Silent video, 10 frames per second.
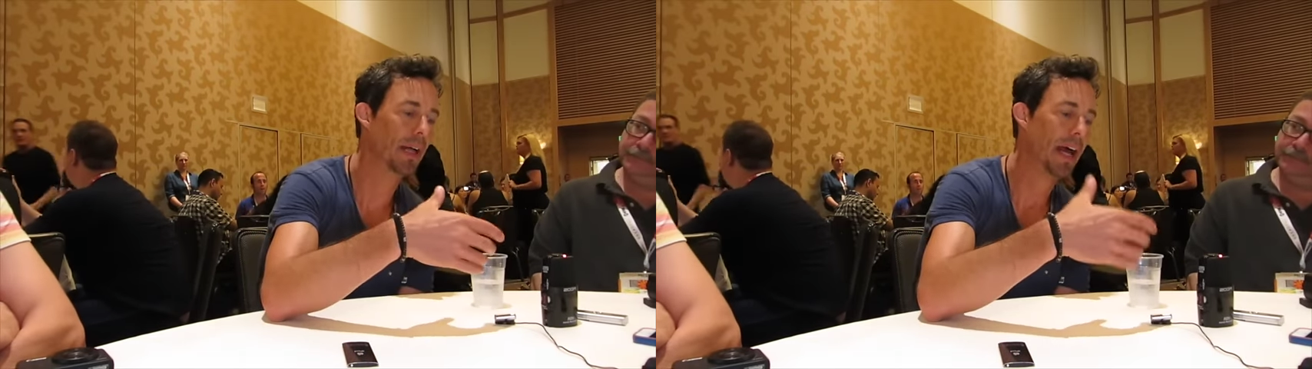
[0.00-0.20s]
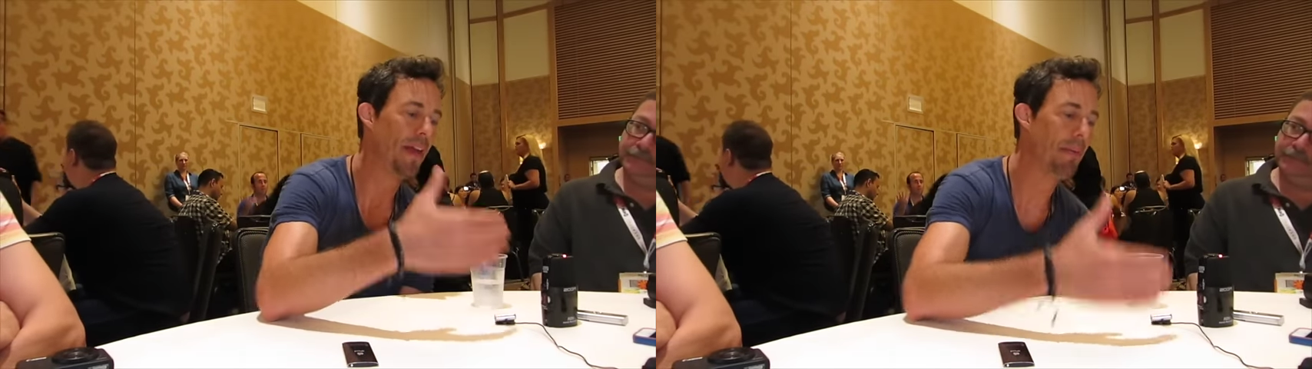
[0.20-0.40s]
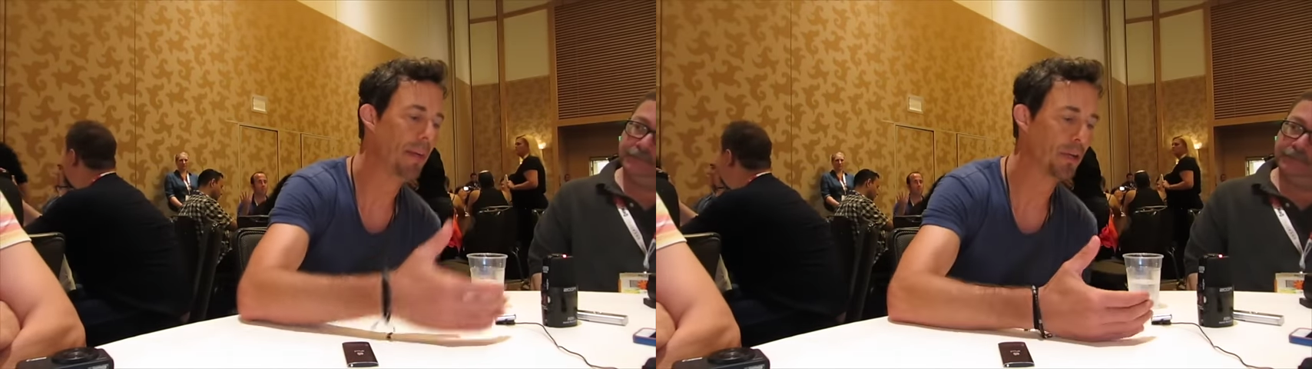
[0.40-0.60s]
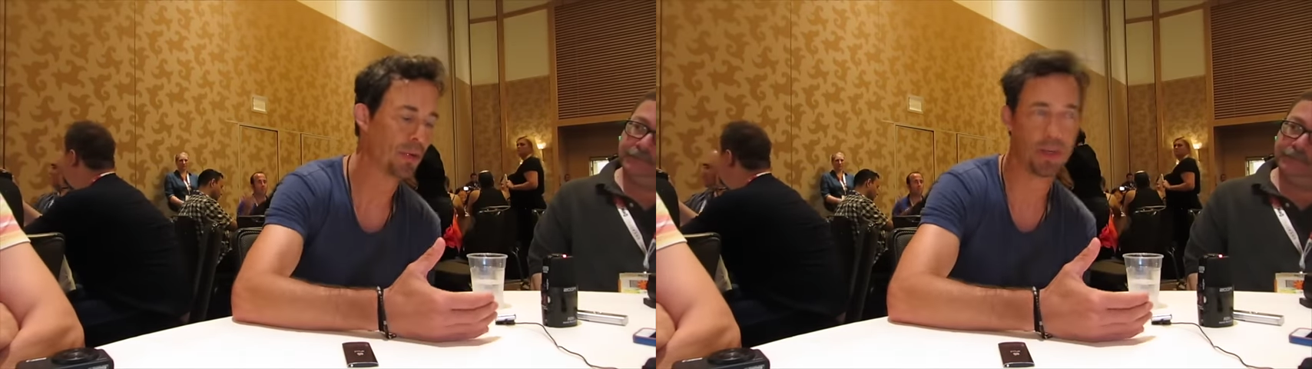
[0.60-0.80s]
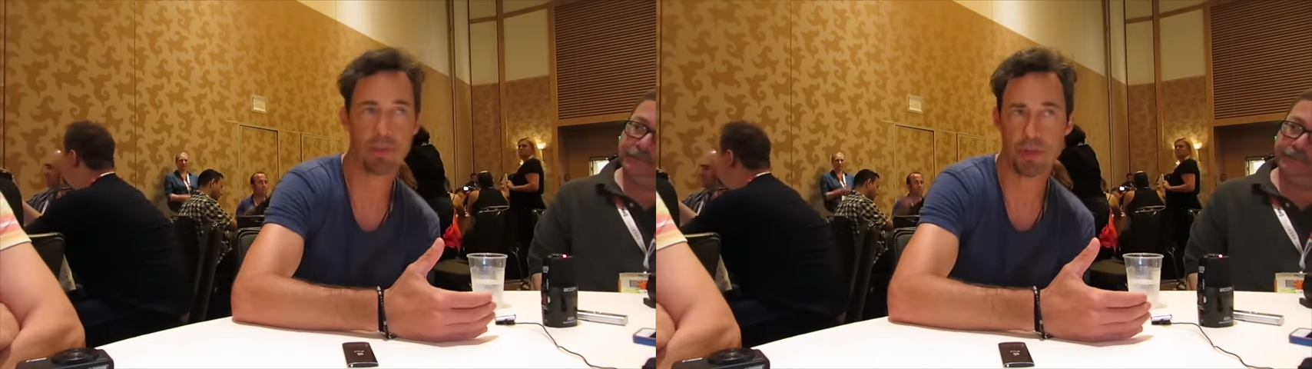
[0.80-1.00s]
had that
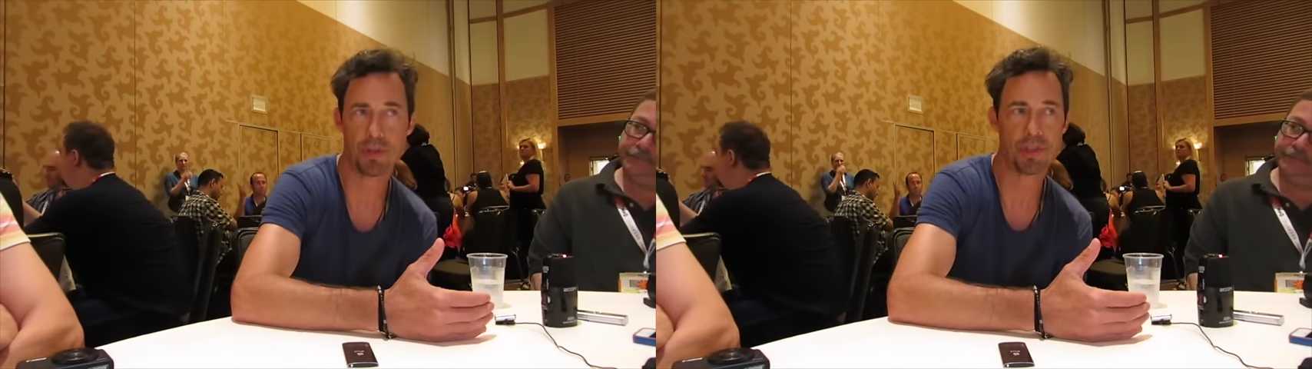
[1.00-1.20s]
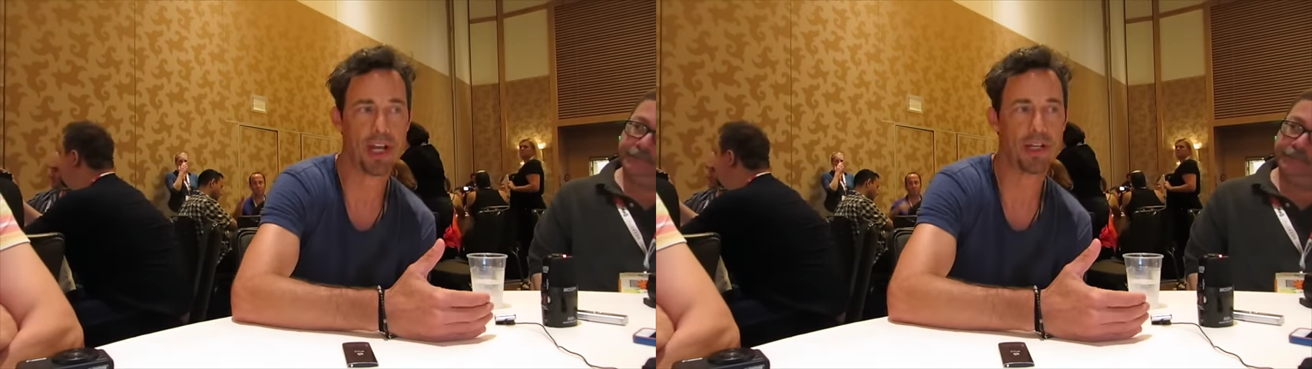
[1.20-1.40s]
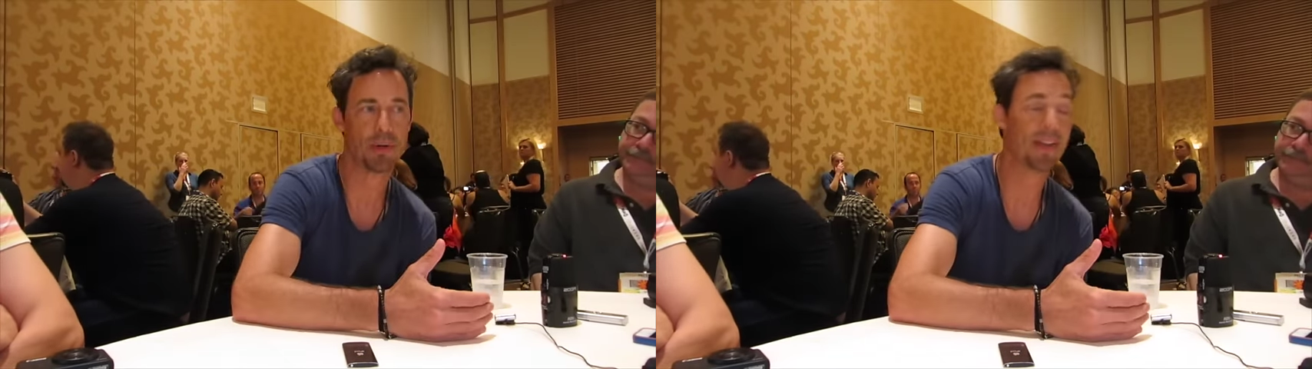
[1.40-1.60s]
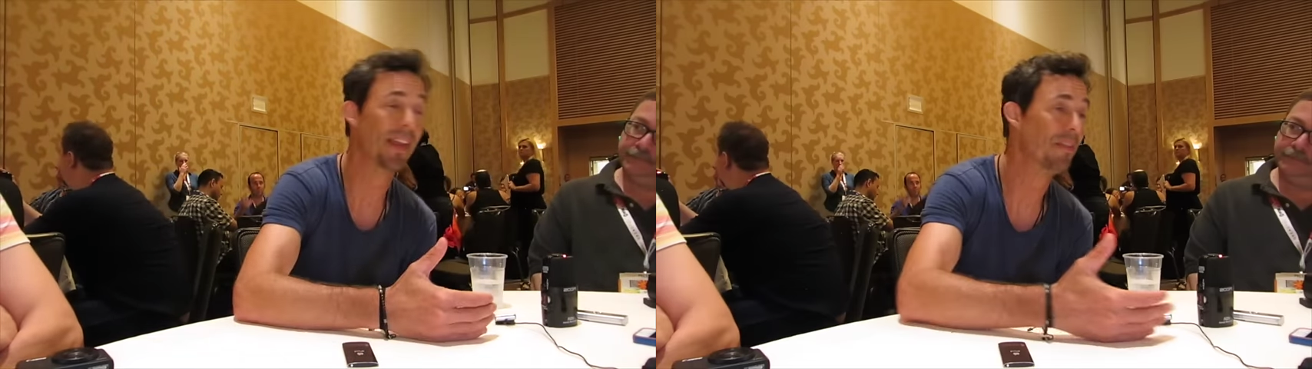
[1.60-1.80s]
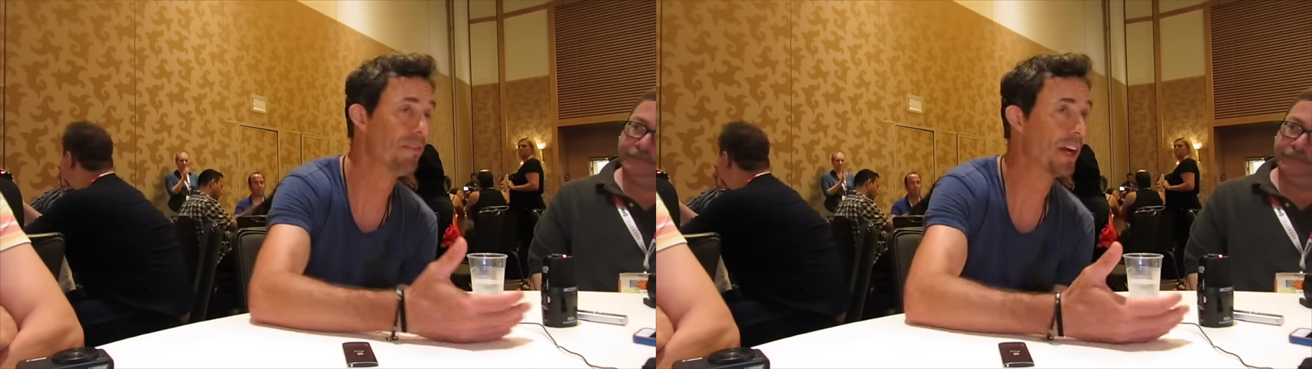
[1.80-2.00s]
mentorship, which was genuine,
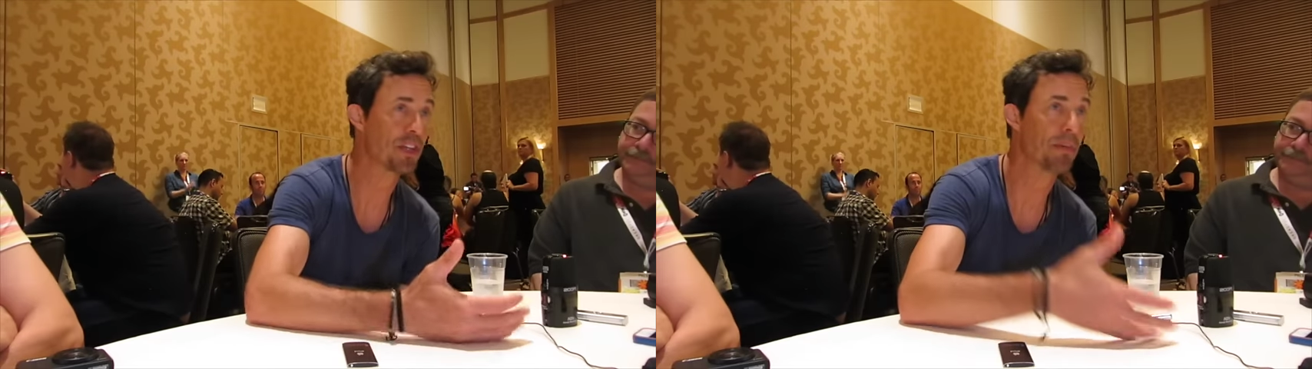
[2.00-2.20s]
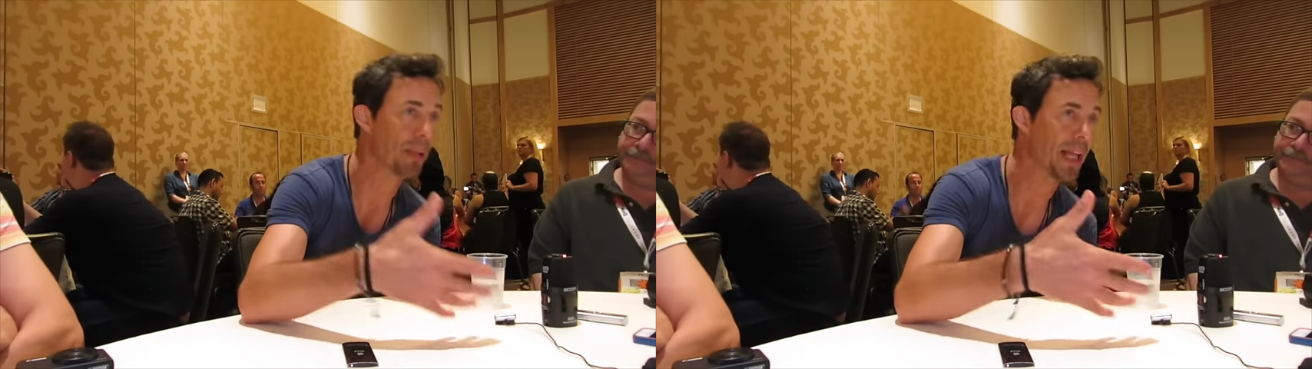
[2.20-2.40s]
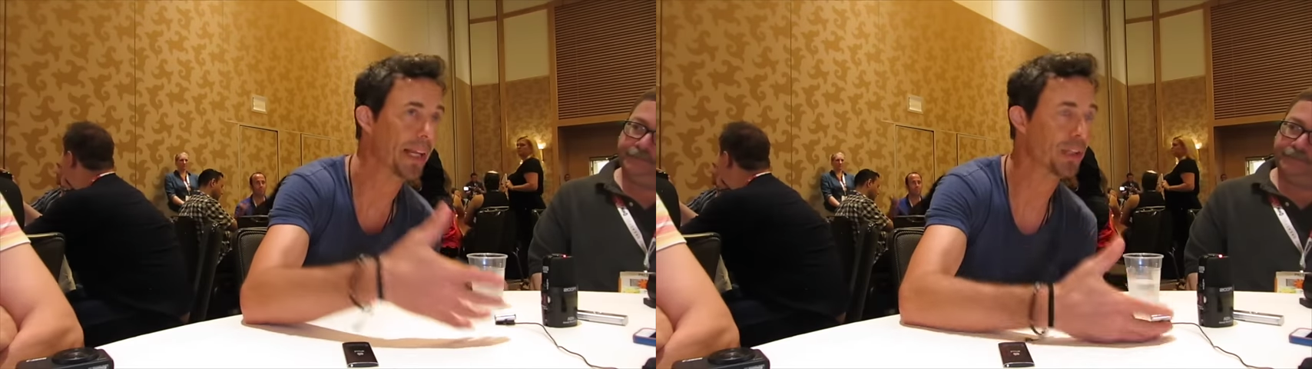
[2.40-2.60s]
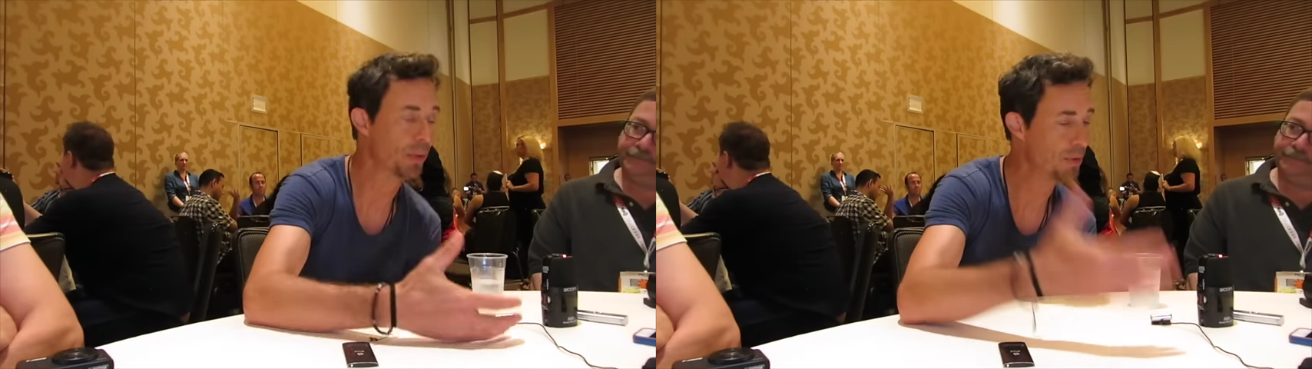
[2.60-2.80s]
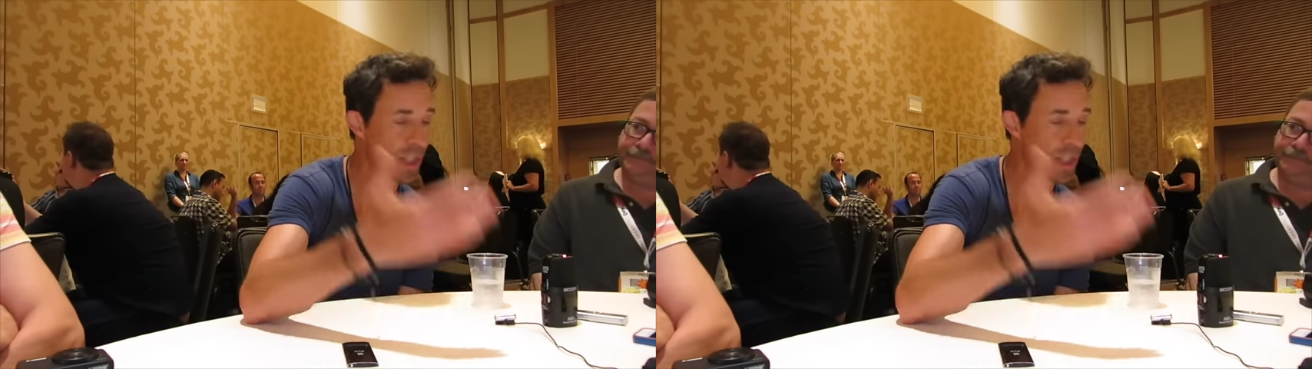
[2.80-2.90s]
and then affection bled into it,